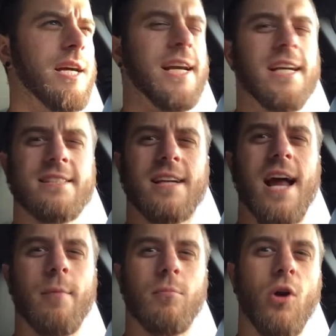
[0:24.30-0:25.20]
guess it
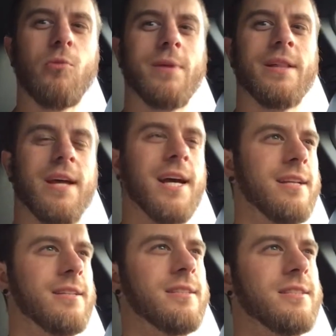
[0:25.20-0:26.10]
kind of broke me that
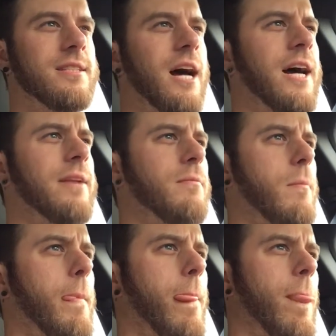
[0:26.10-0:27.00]
it's not
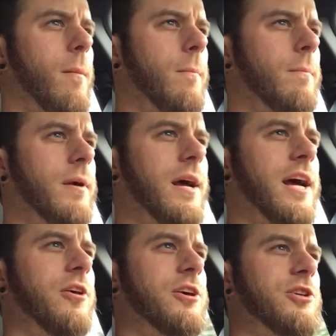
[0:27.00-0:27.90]

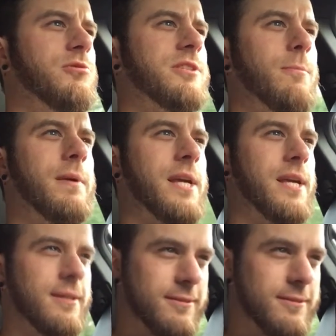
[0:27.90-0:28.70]
how it used to be.